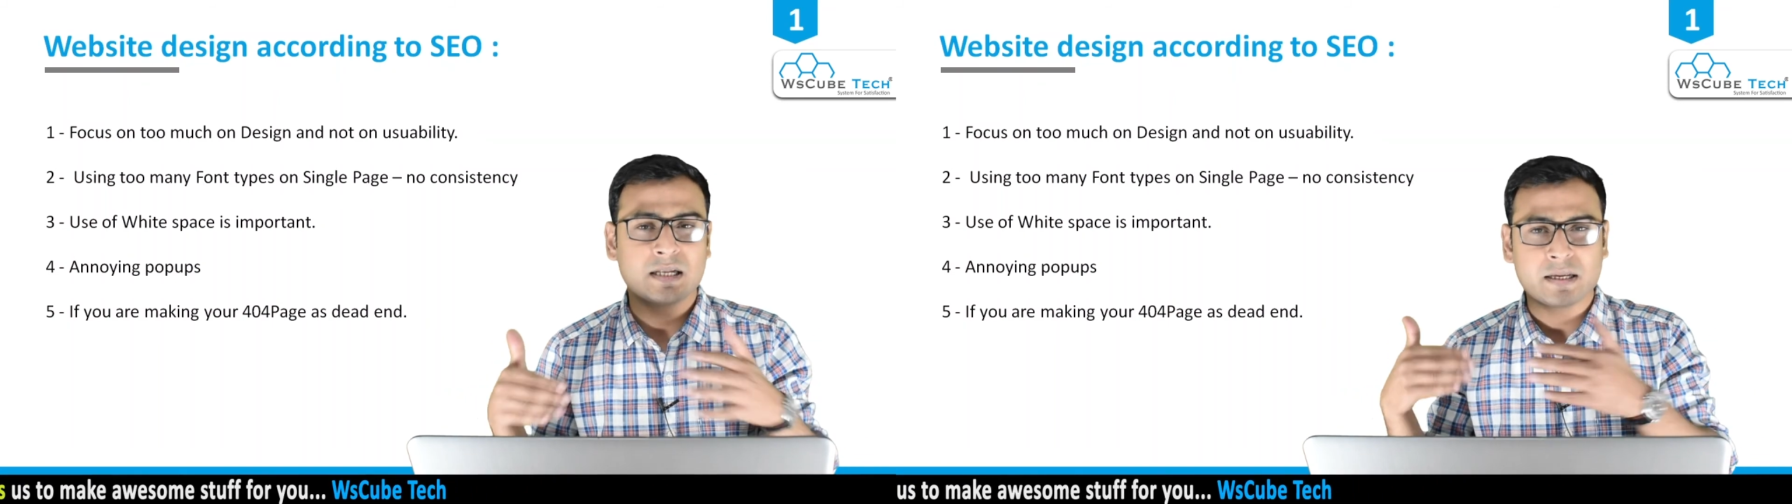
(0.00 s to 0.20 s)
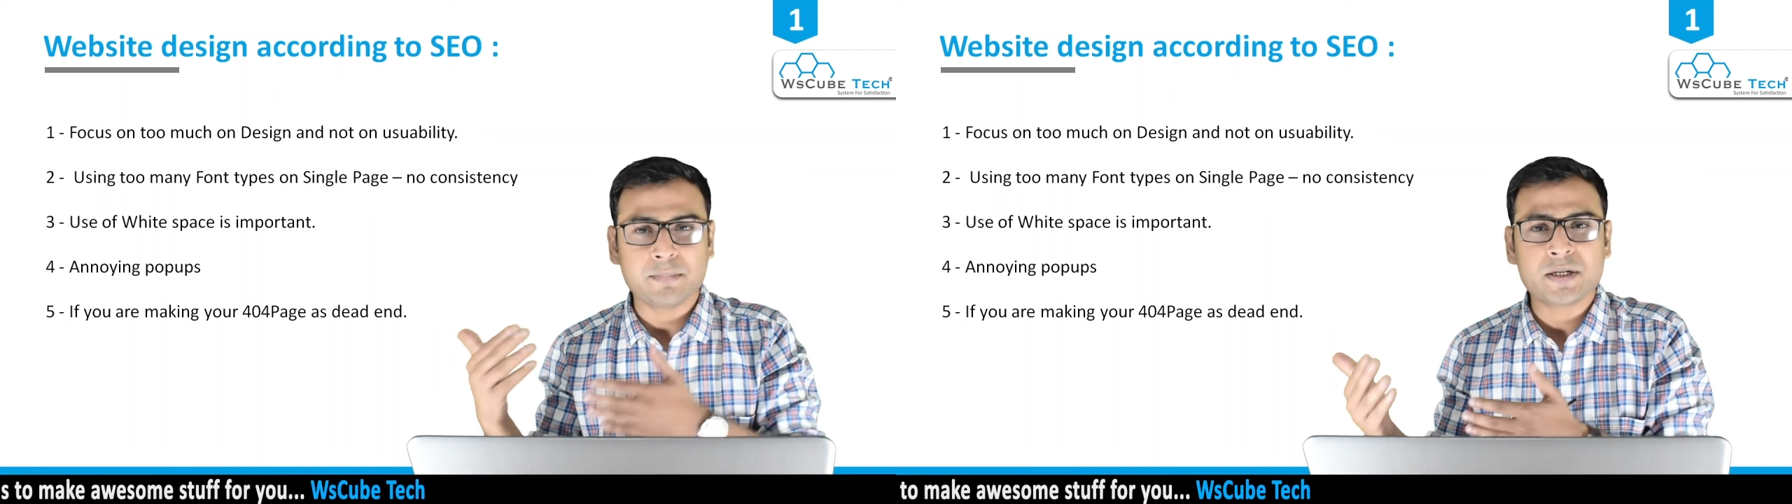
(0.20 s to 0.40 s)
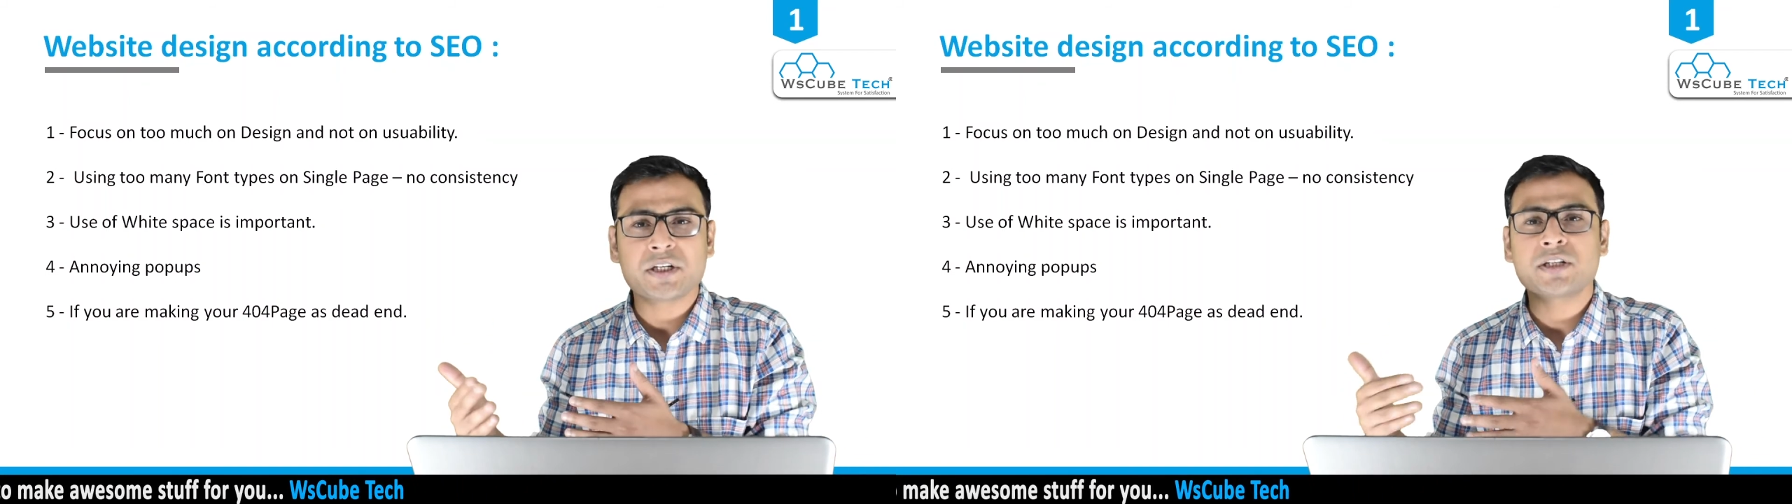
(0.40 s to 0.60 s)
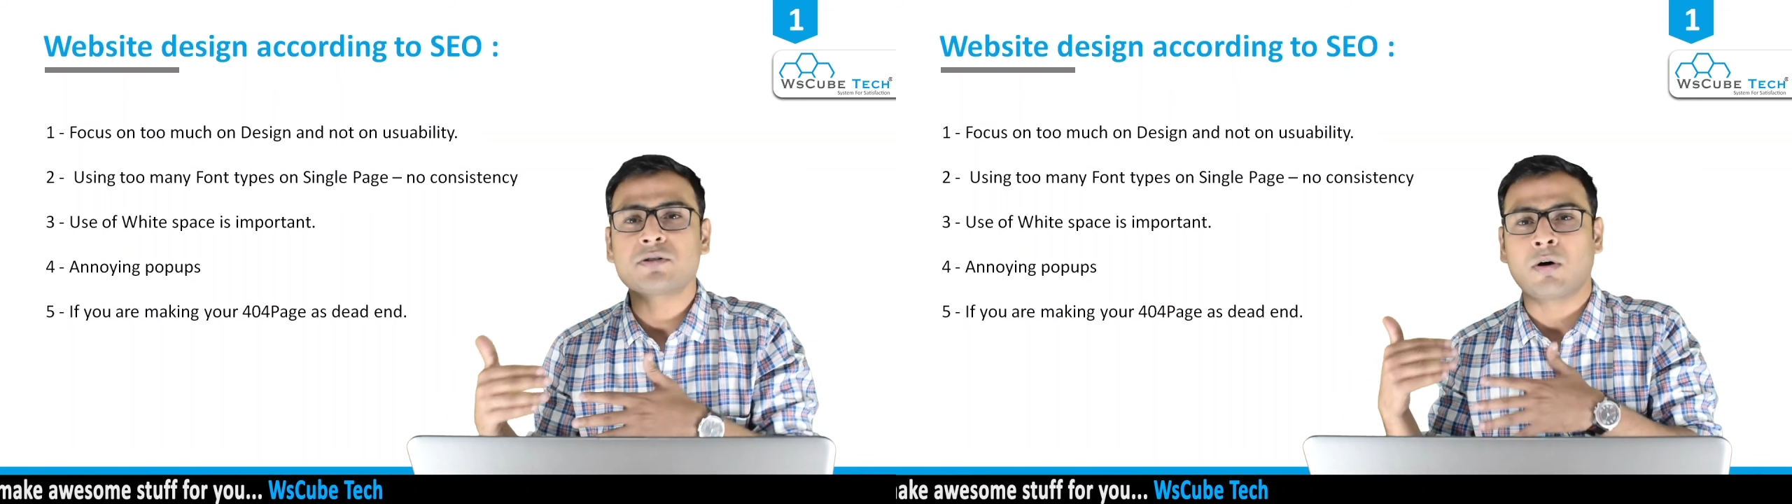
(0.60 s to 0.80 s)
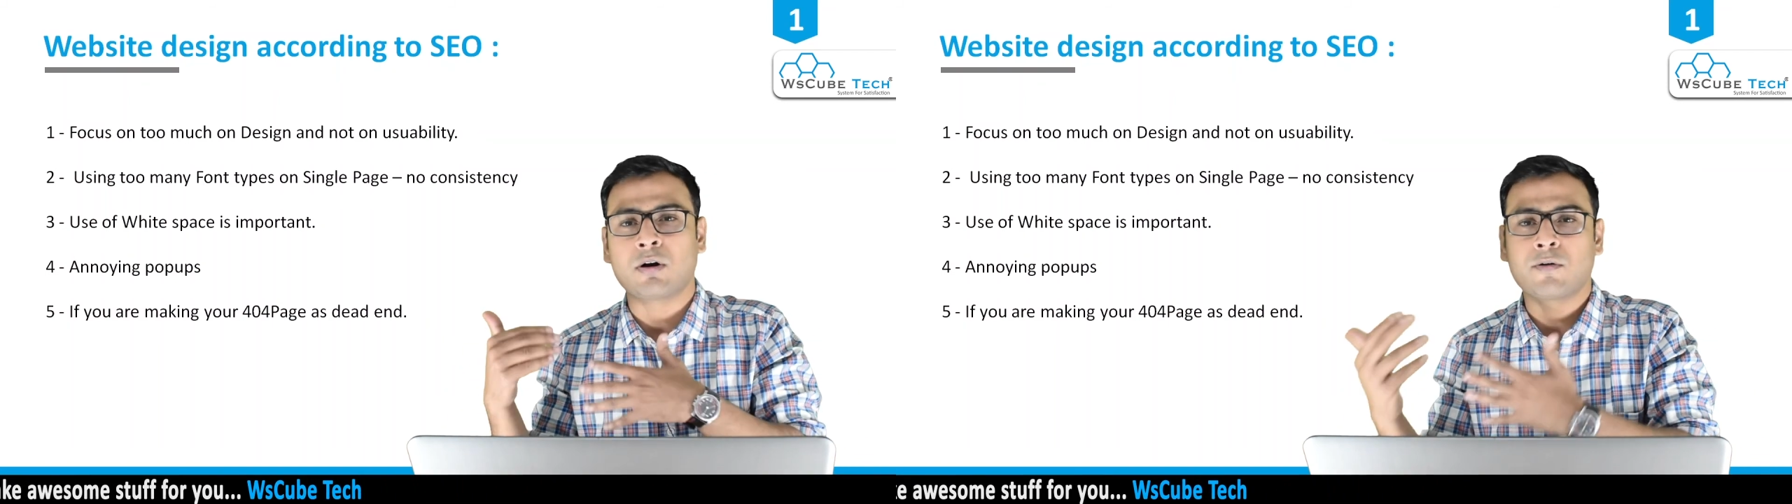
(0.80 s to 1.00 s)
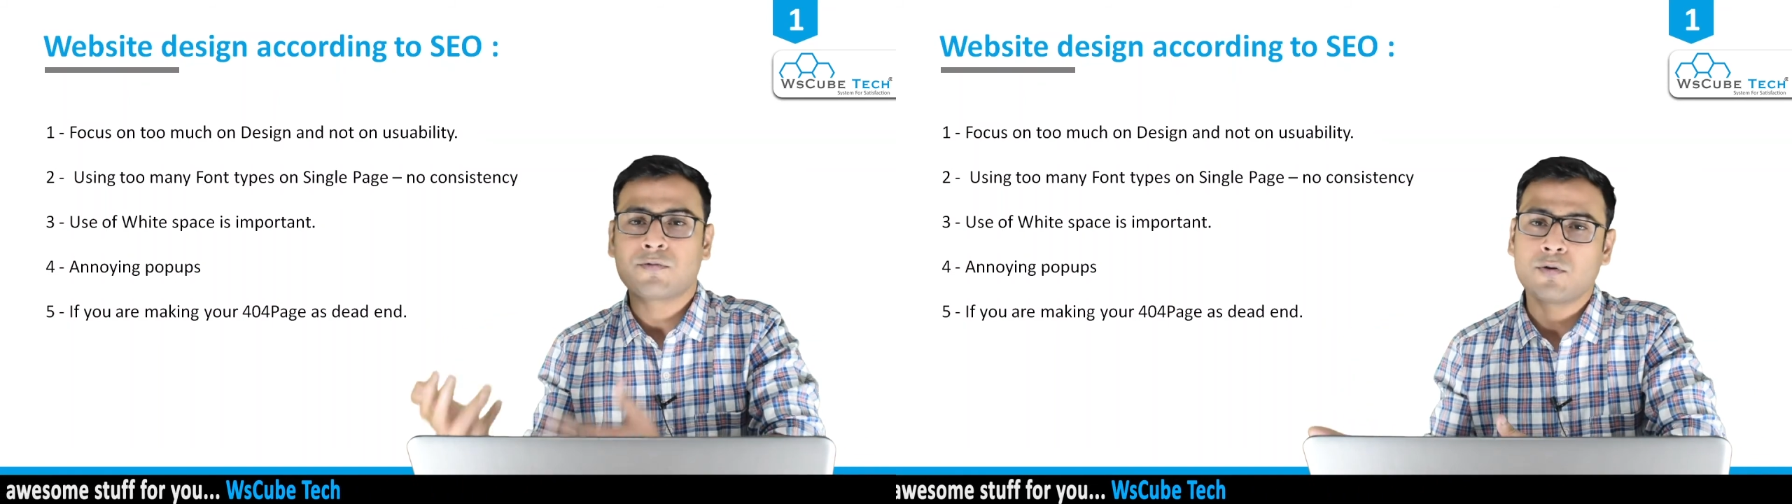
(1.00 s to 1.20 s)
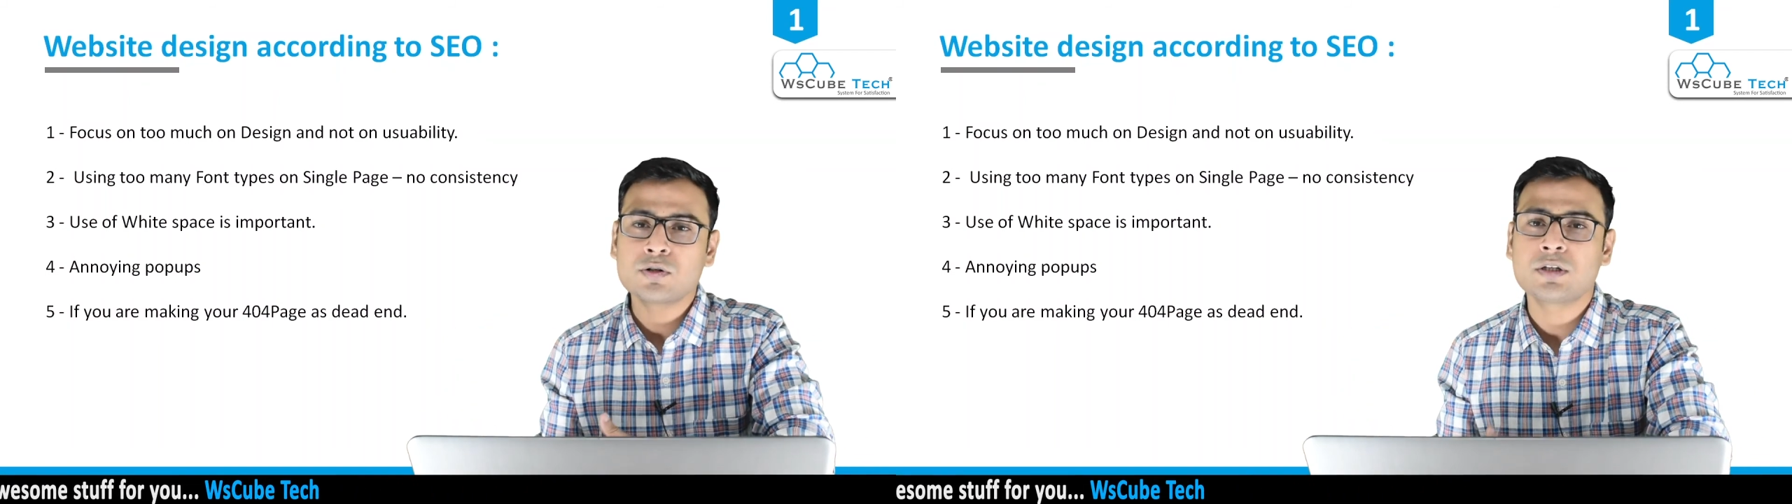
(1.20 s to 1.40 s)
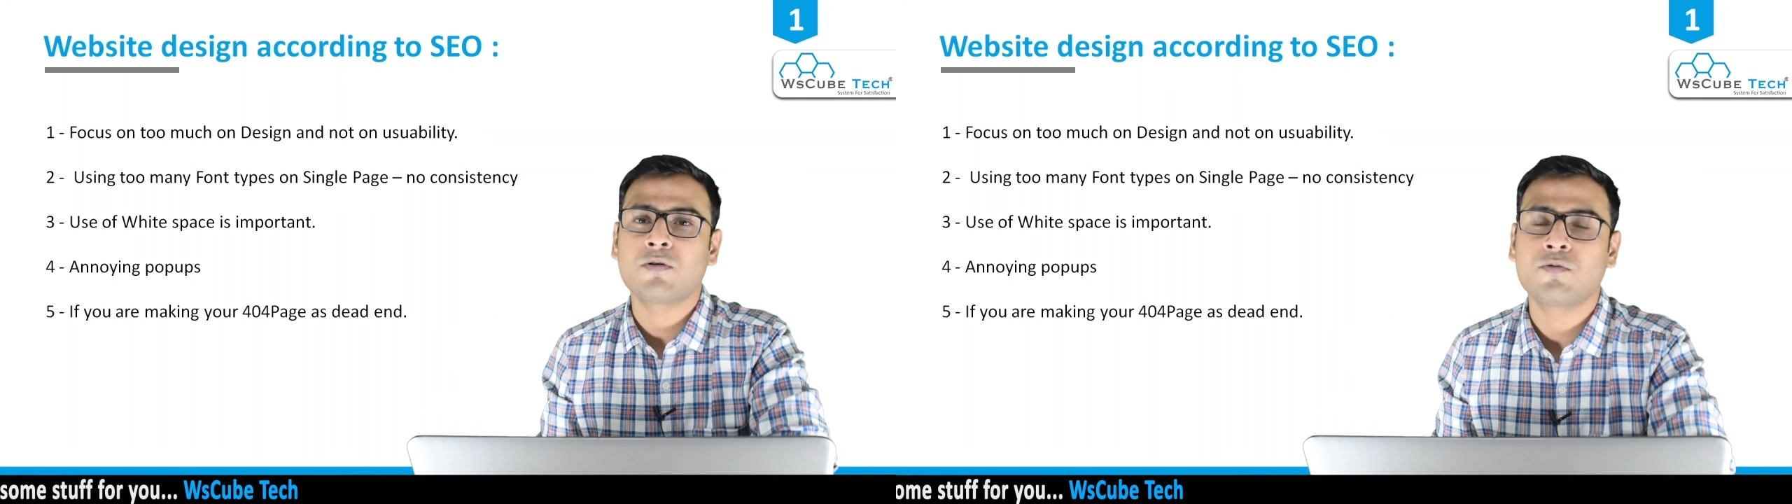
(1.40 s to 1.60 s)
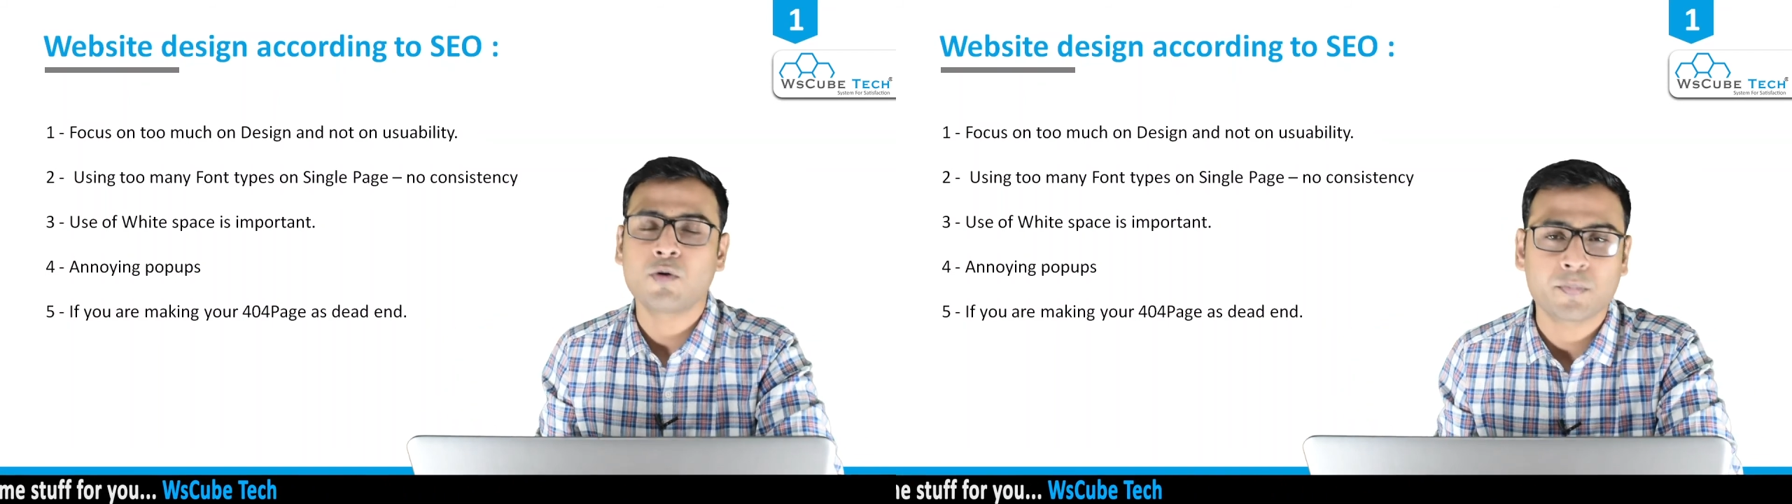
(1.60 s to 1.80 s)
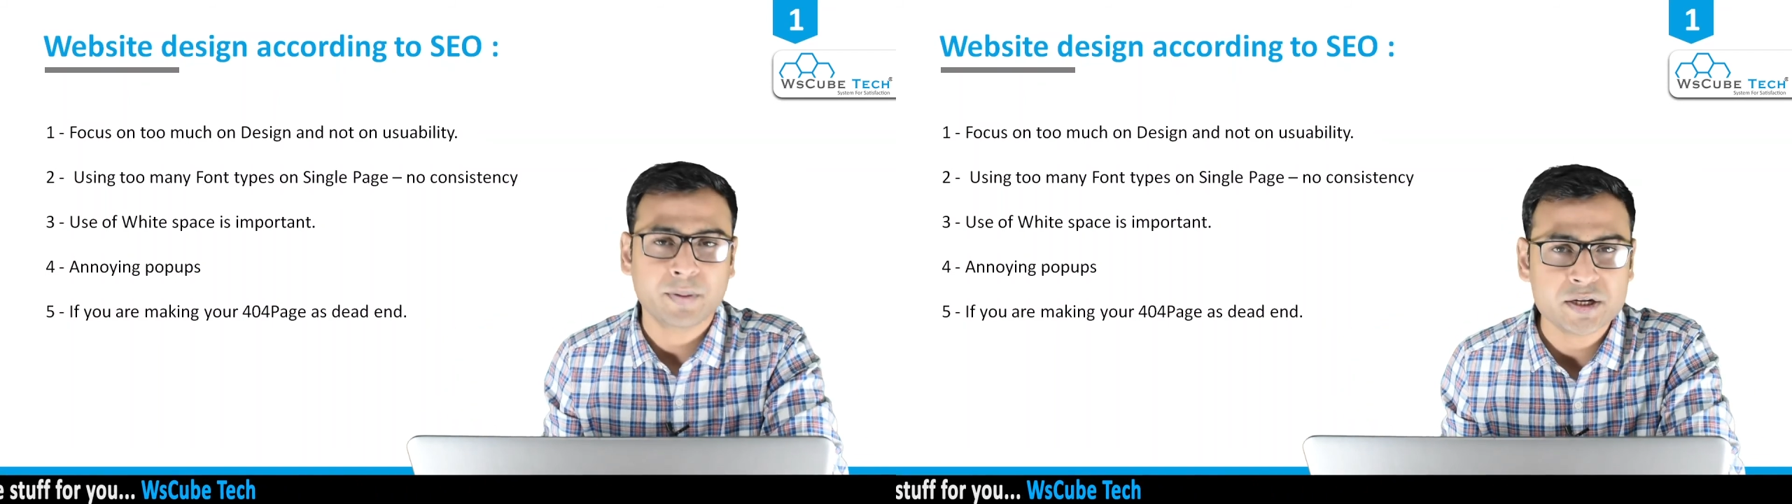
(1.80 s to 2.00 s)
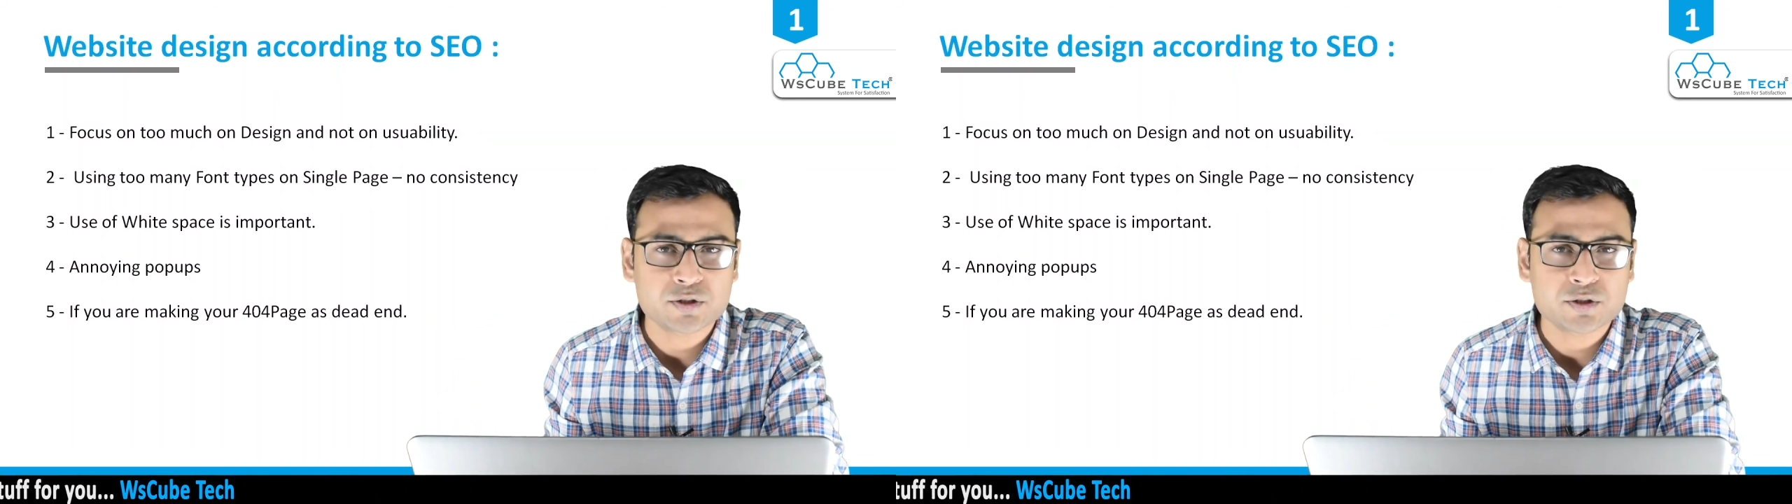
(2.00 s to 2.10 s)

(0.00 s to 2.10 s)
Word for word: the images on our 404 page,